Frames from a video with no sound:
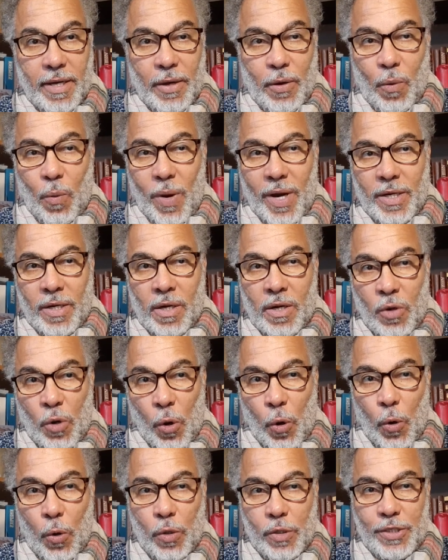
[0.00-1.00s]
One
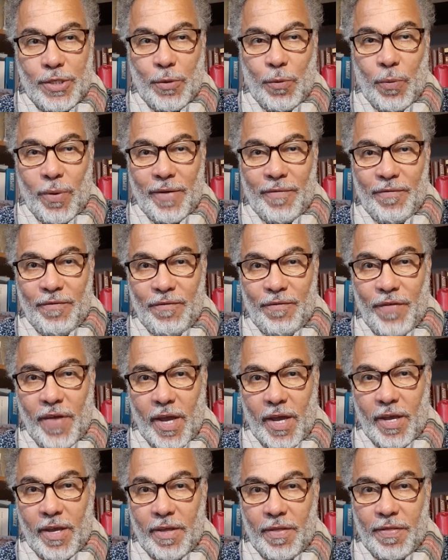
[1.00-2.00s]
Lord, one
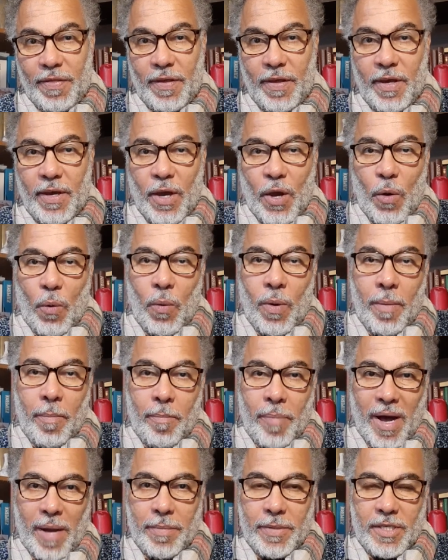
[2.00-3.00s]
faith, one
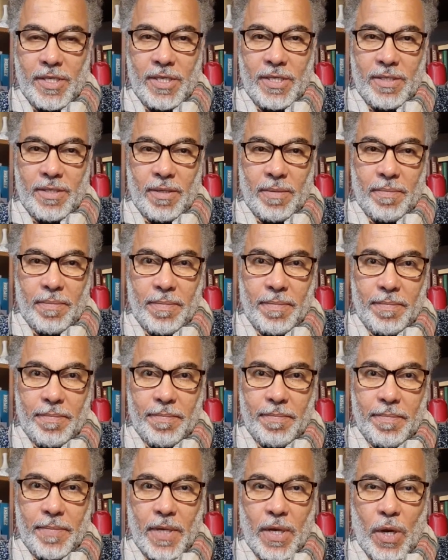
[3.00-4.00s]
baptism,
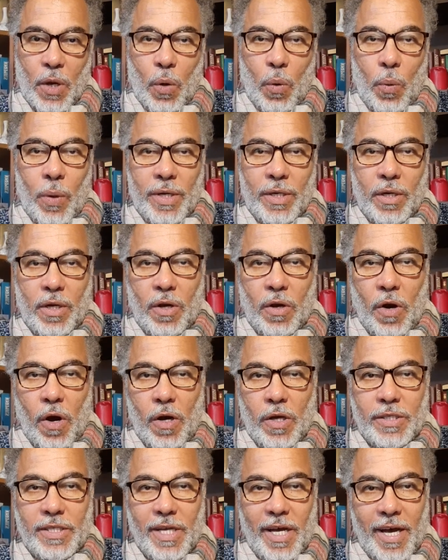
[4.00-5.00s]
one
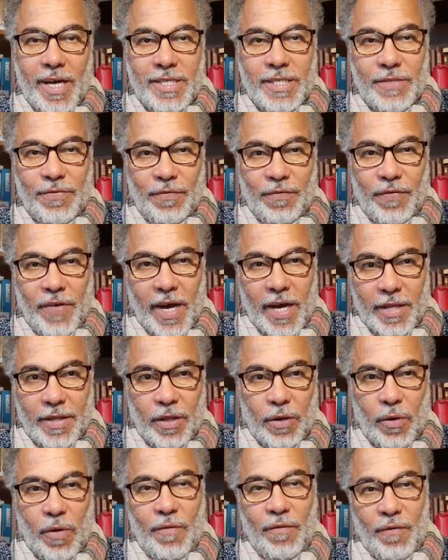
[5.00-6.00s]
God and
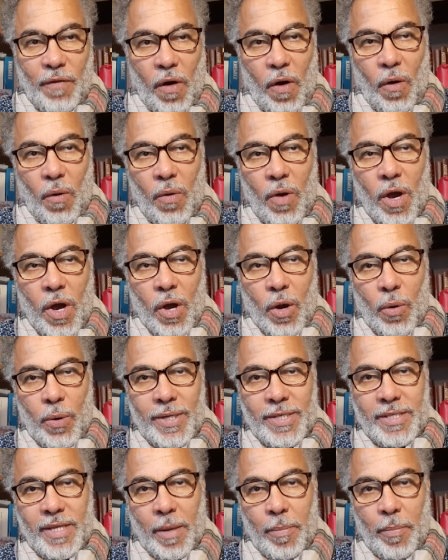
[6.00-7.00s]
Father of all, who
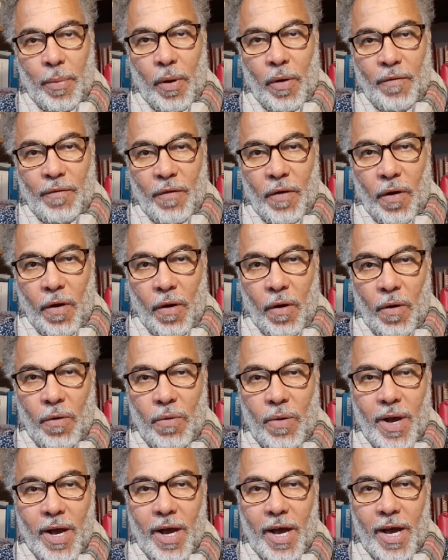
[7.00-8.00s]
is above
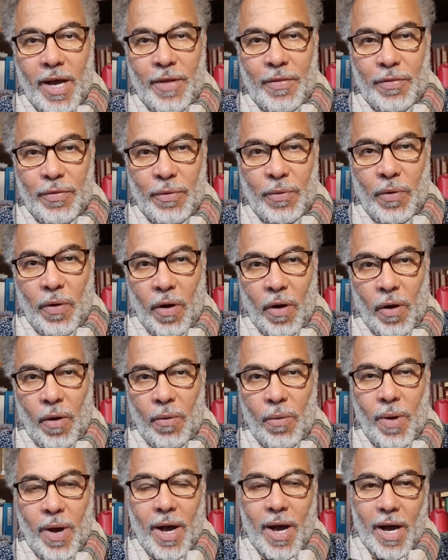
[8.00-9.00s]
all and through
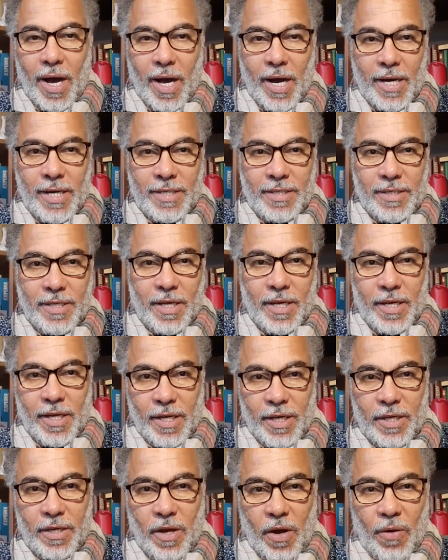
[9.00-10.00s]
all and
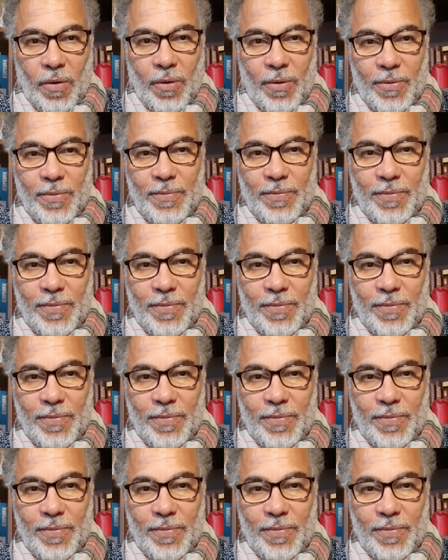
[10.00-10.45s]
in all.